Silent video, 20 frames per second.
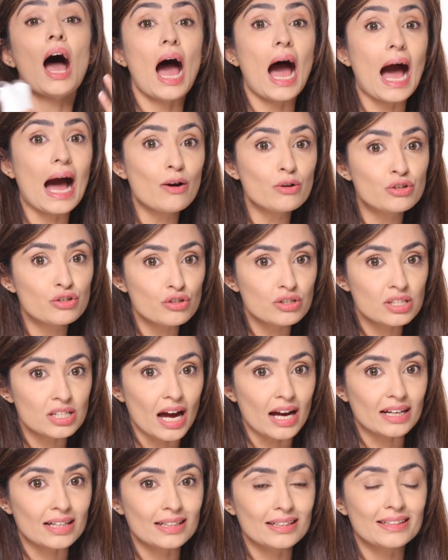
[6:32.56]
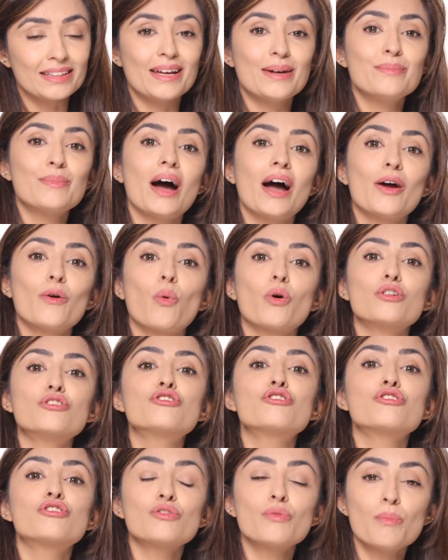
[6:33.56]
How to tackle them? I want
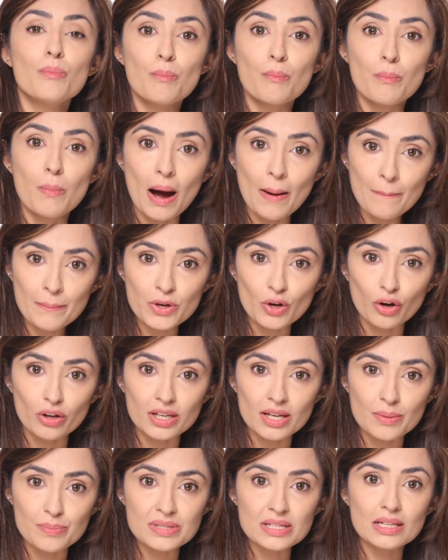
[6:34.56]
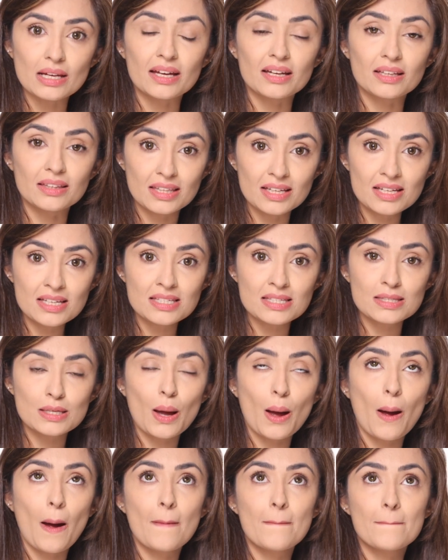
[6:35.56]
you to mum your lips like this
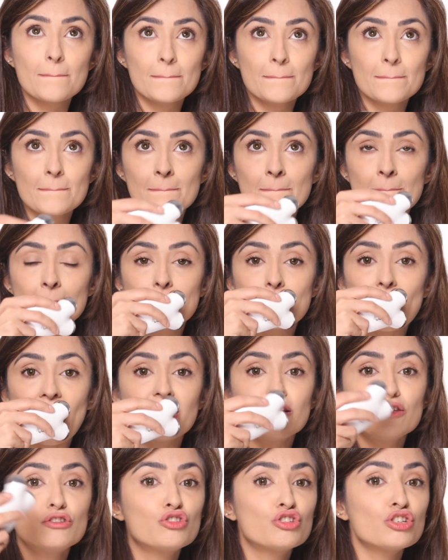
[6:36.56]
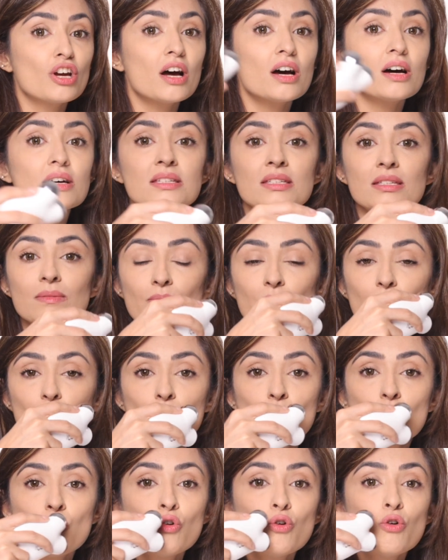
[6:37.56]
and just
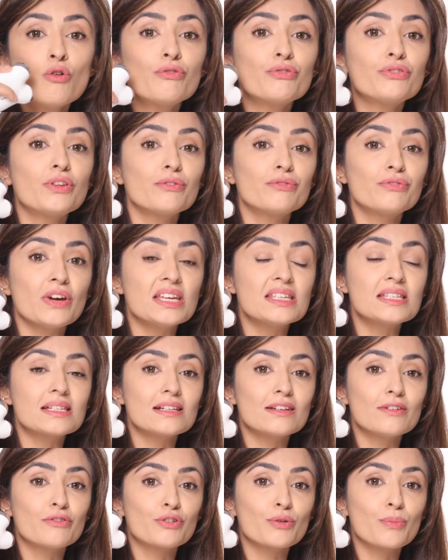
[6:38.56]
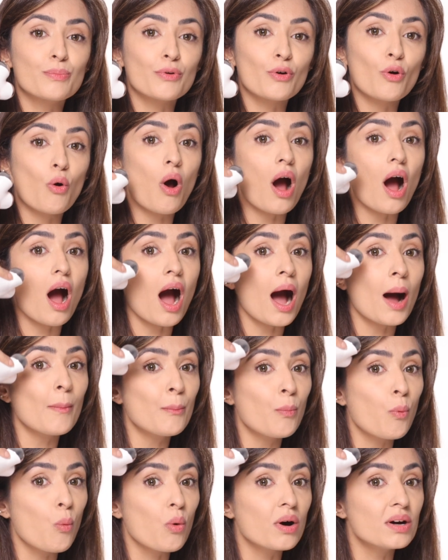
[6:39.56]
move the FaceLift Pro
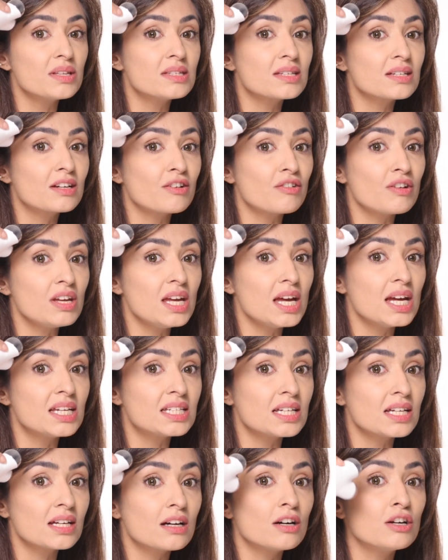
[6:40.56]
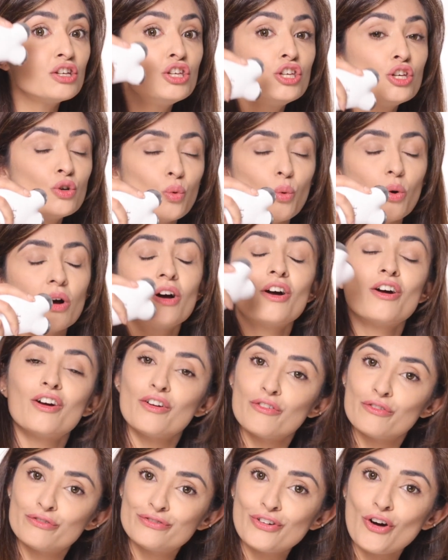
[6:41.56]
upwards, creating a U.
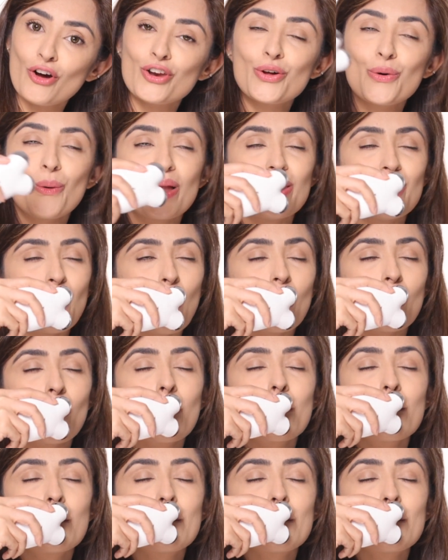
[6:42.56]
Follow along.